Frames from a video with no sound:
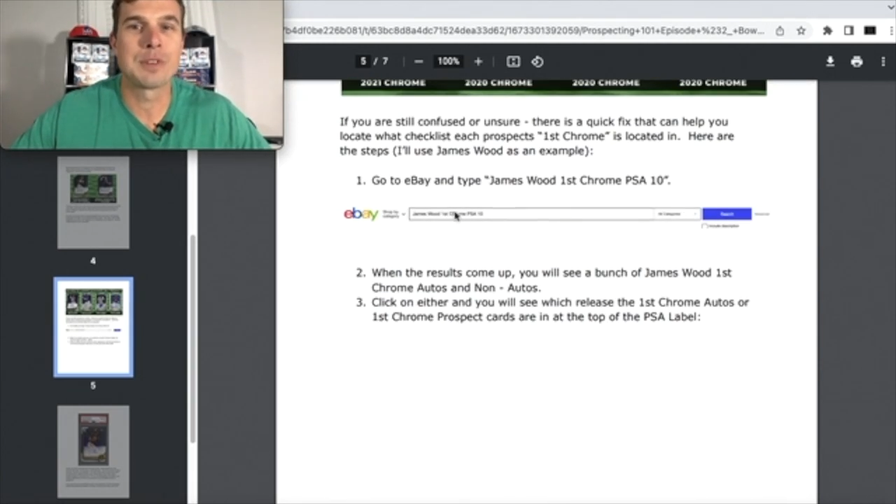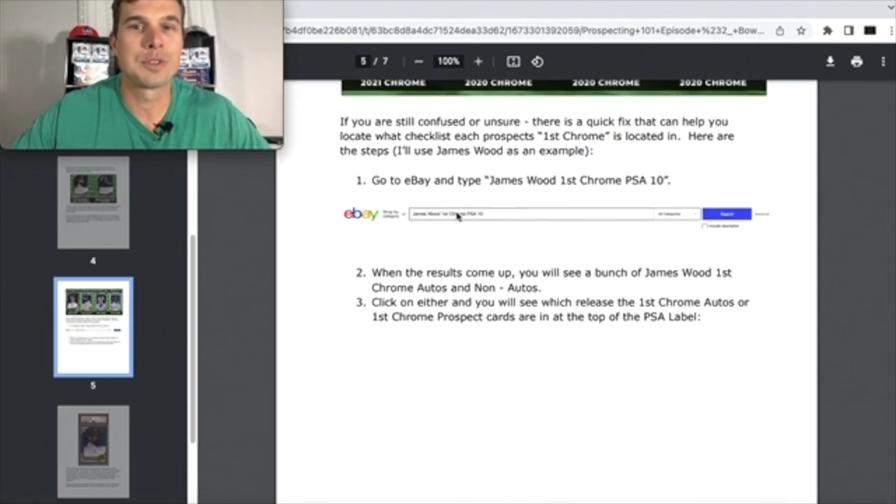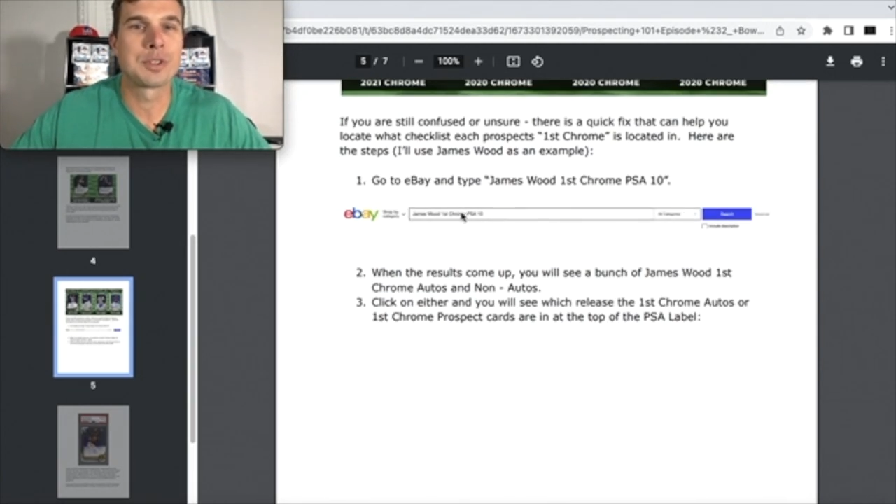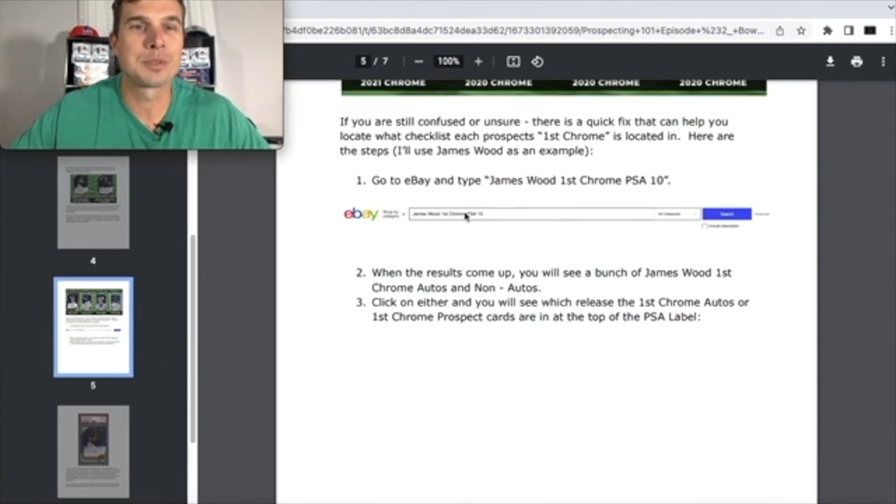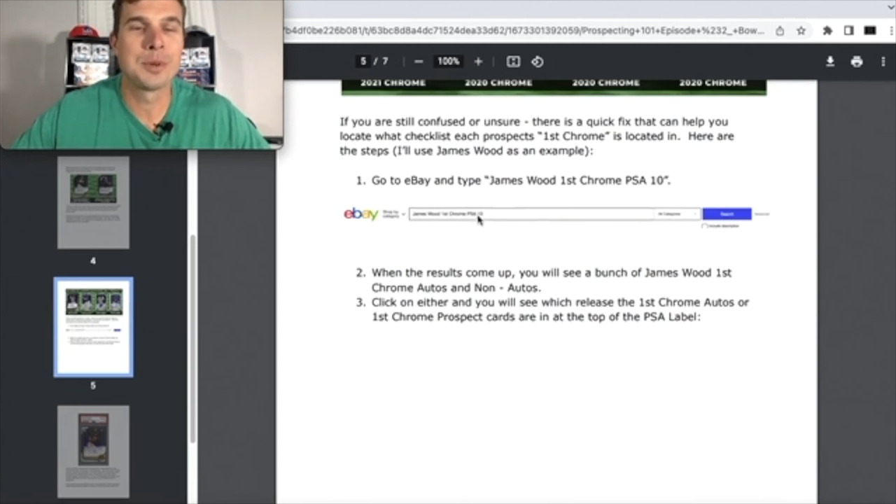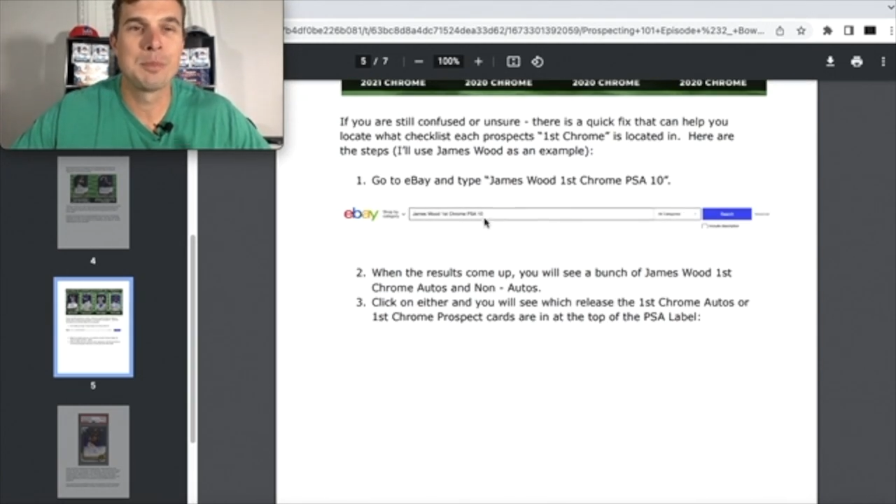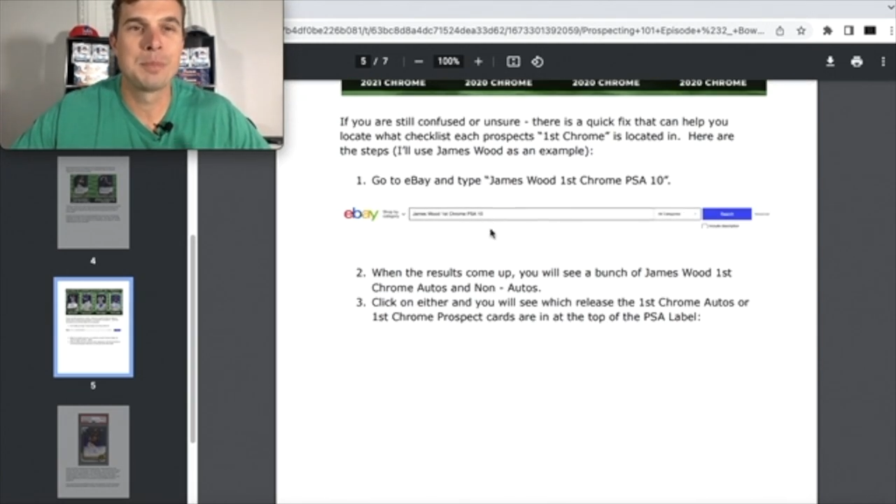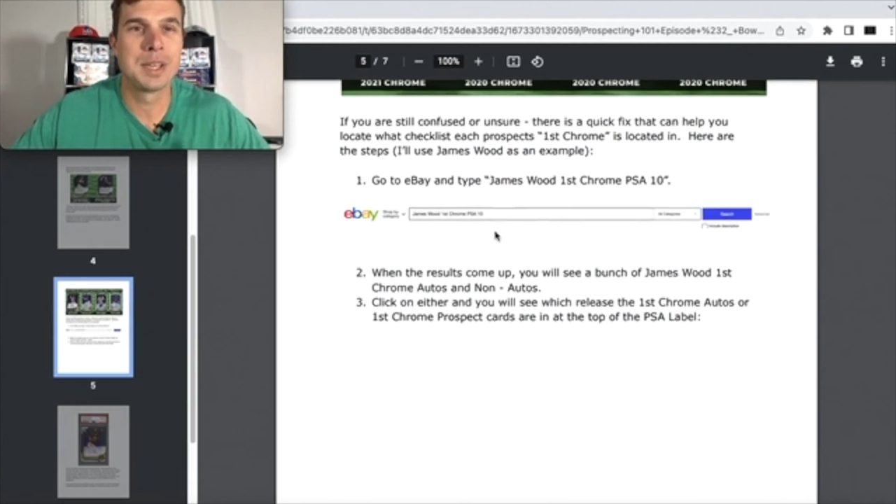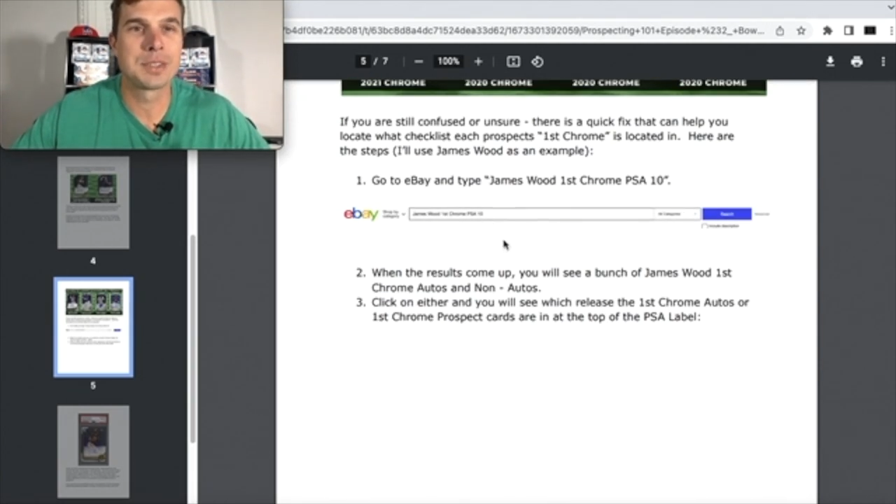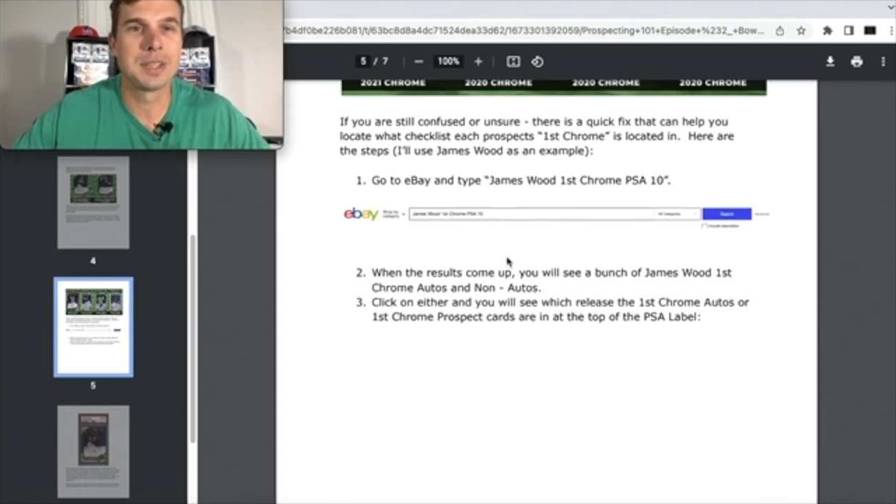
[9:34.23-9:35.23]
first Chrome
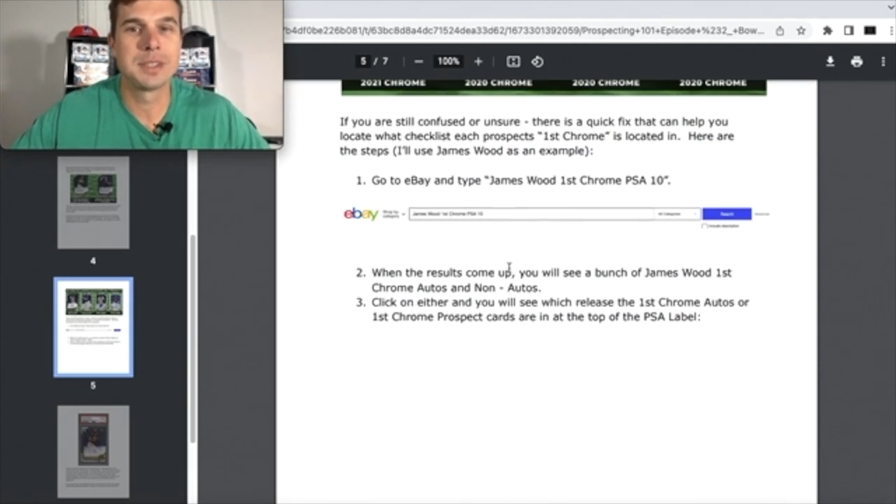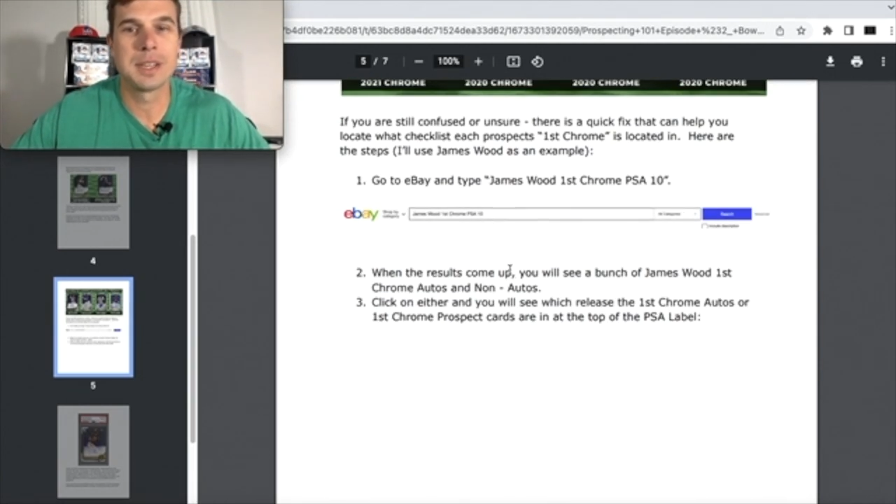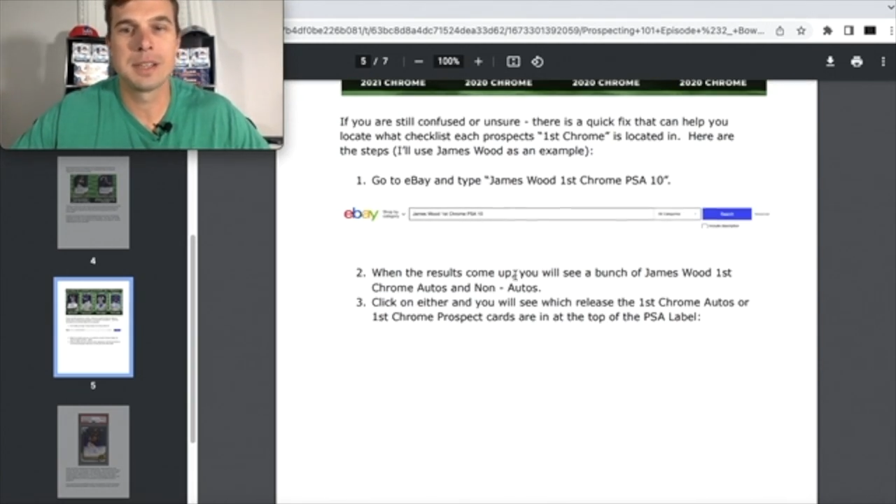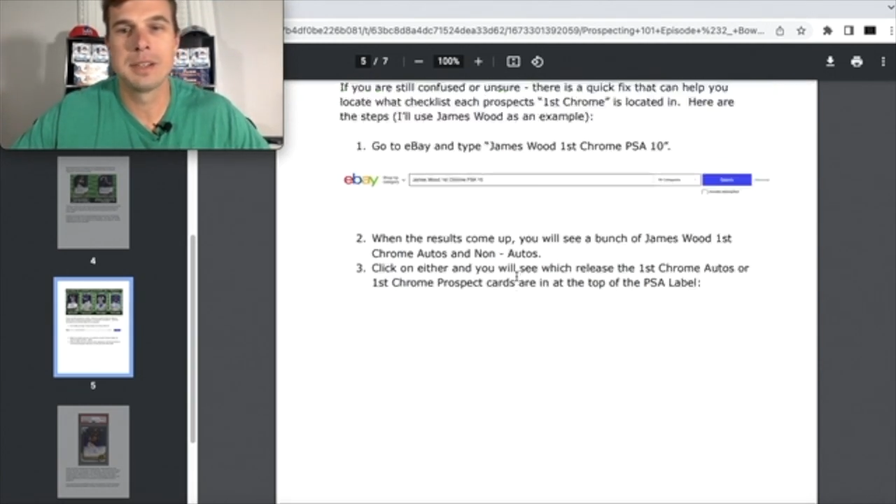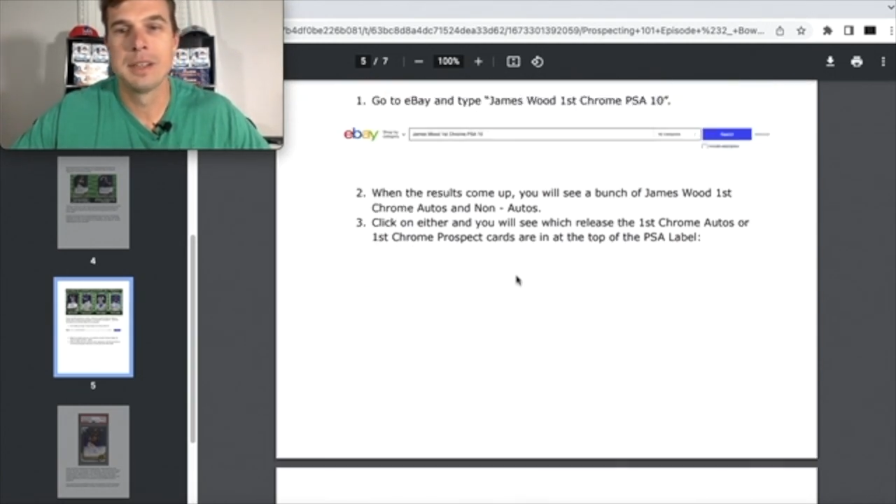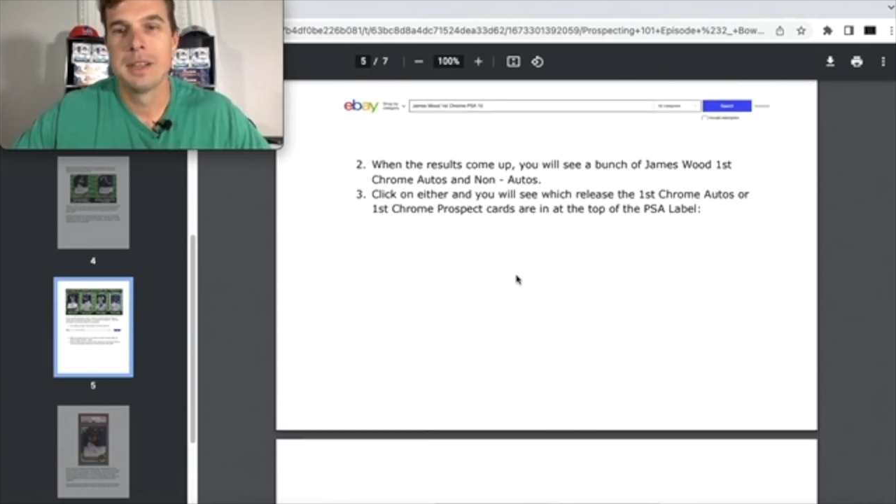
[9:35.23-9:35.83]
PSA 10,